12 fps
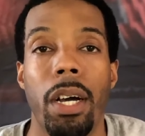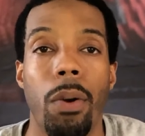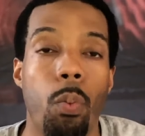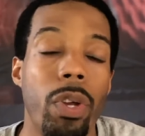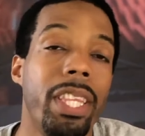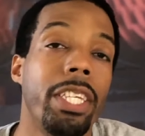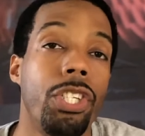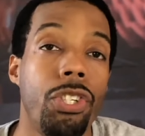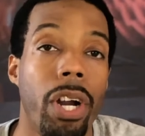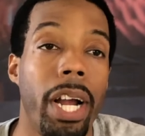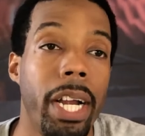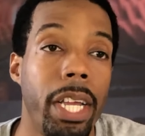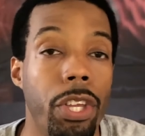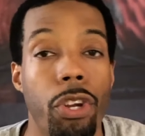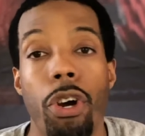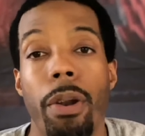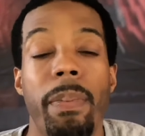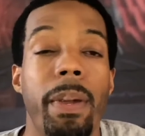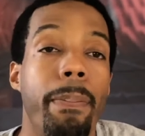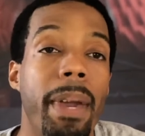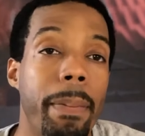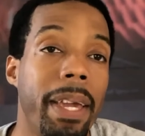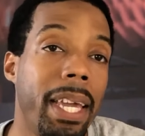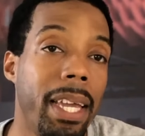with this training, you're going to be
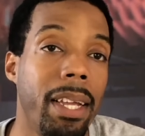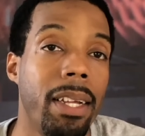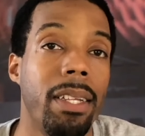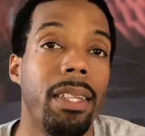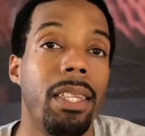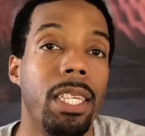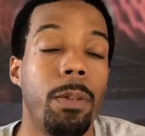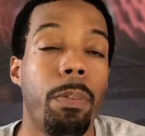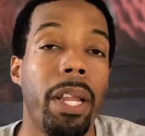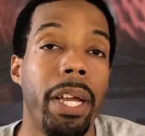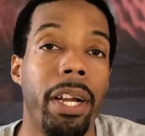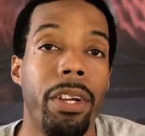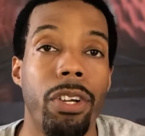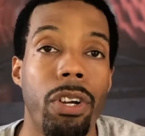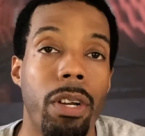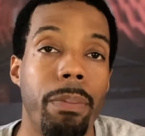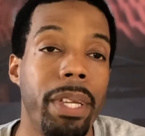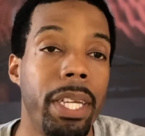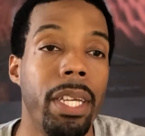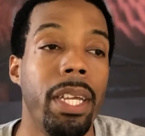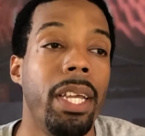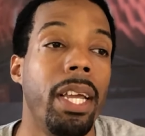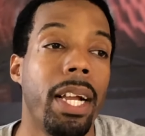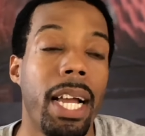mimicking this player. You're going to be
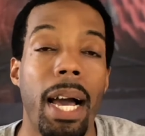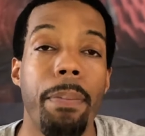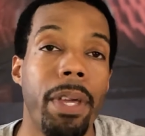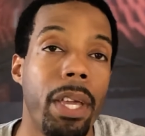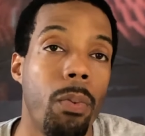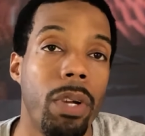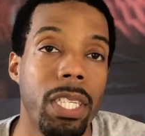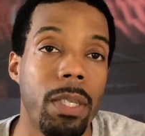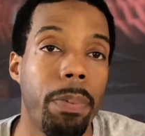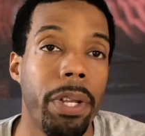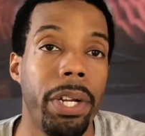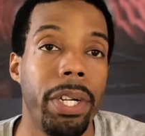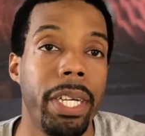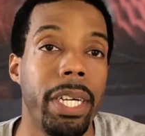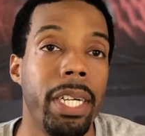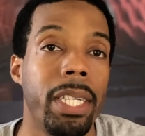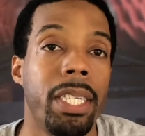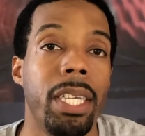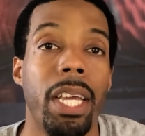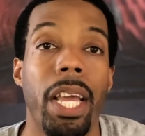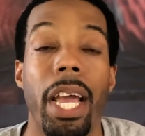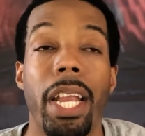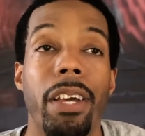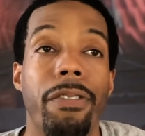copying what this player does.
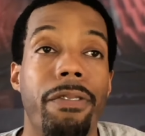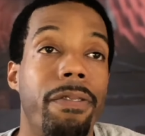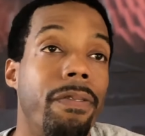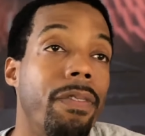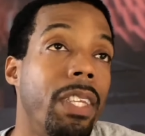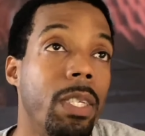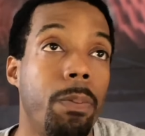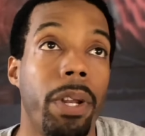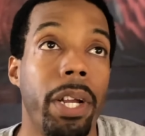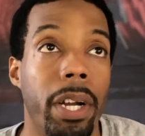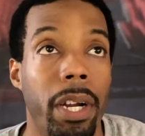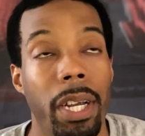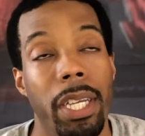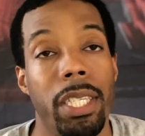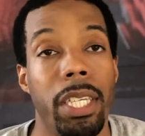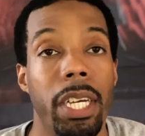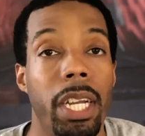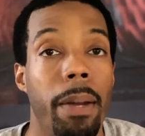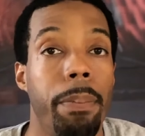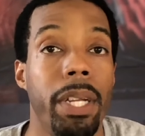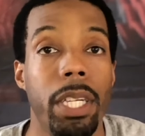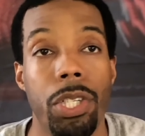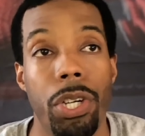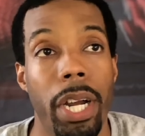And if this player is good at
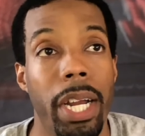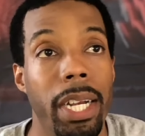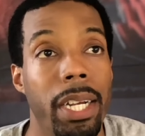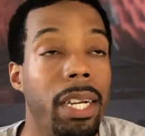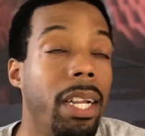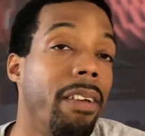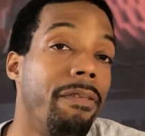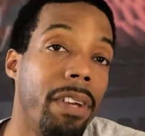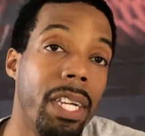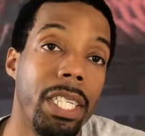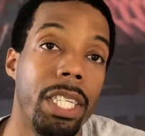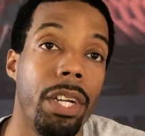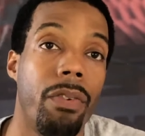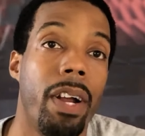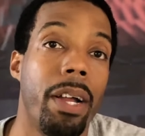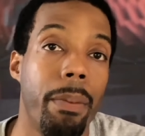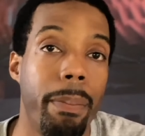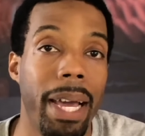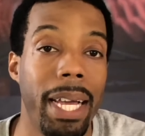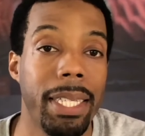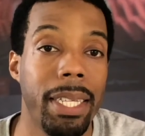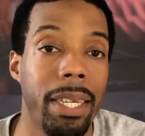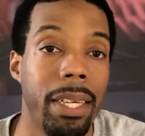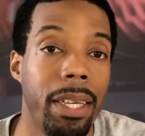penetrating and finishing around the
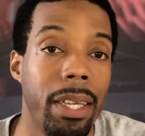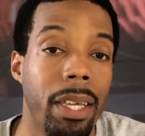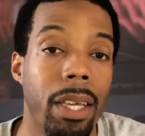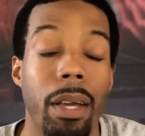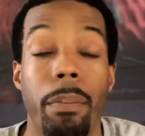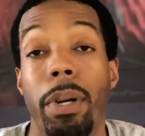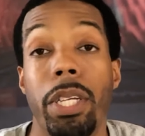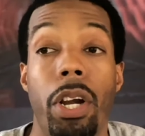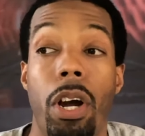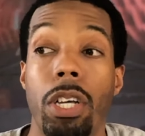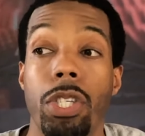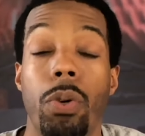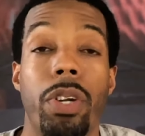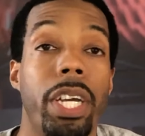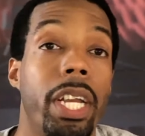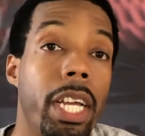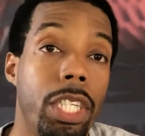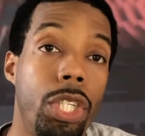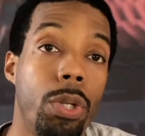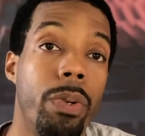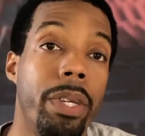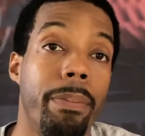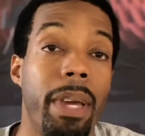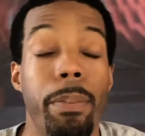basket, but they're also good at
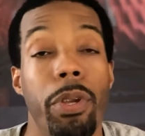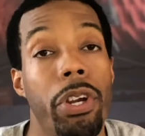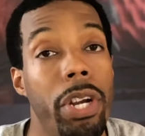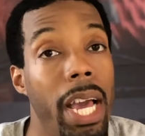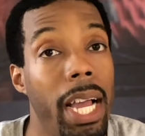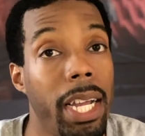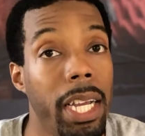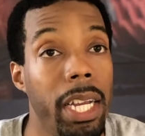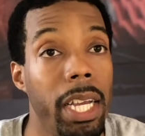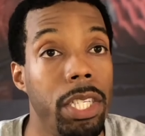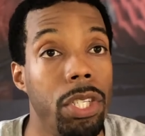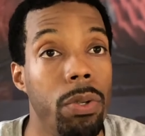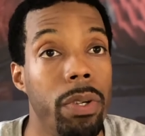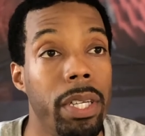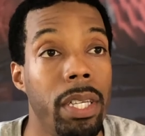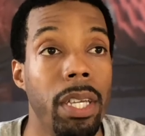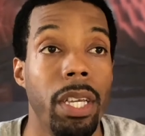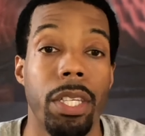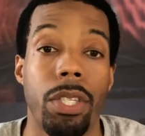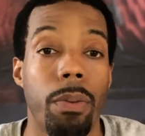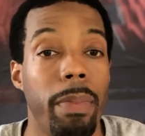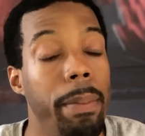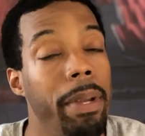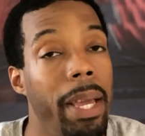shooting, maybe you're not good at shooting, so
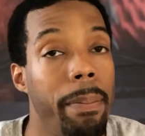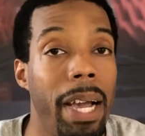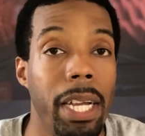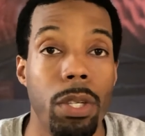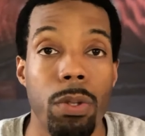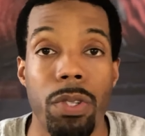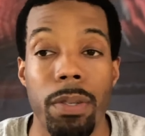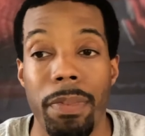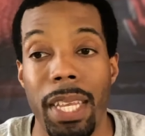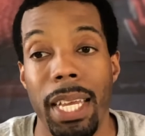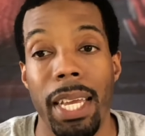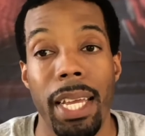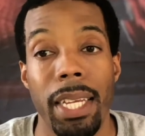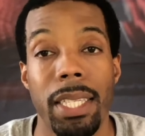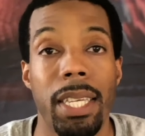maybe they might do some things